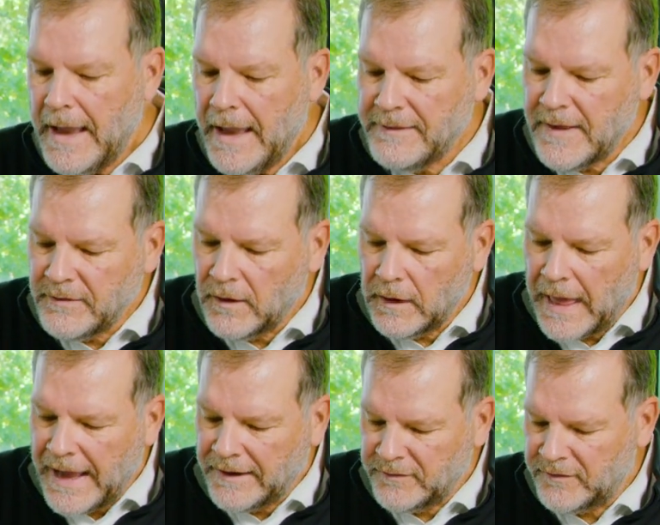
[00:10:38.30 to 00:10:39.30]
And then the
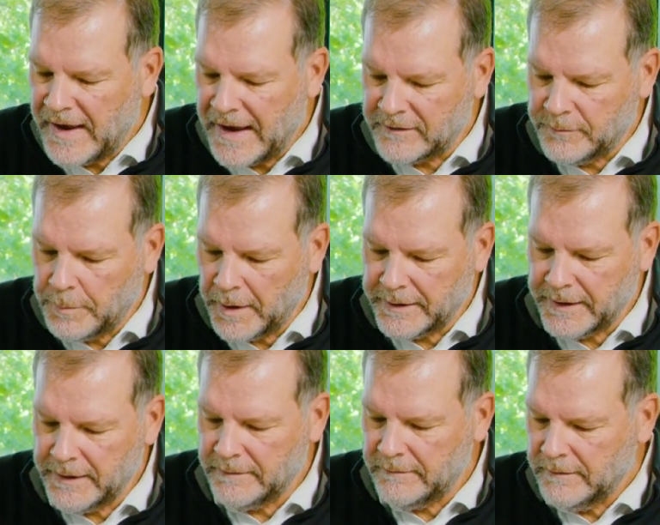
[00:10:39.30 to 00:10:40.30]
last tax
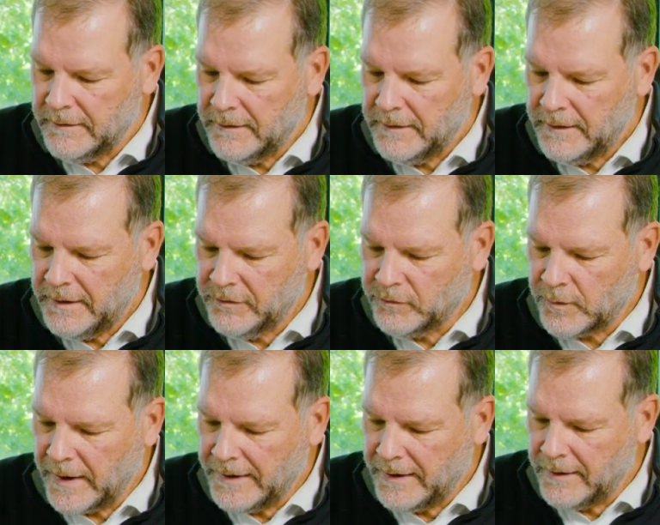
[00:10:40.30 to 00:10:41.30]
bucket is
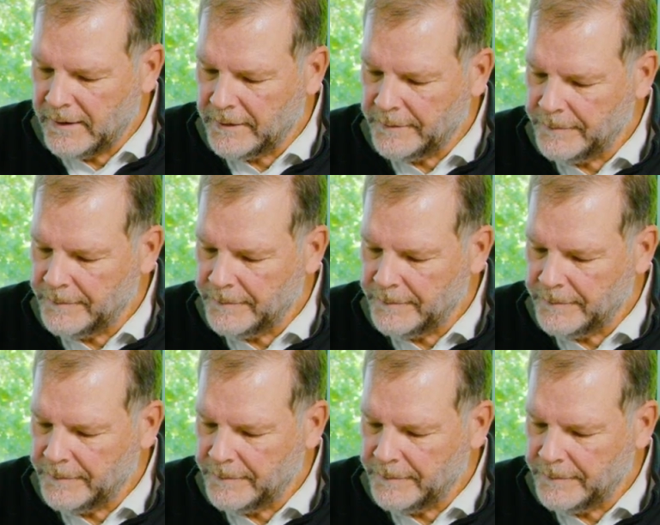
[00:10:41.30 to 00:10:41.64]
right here.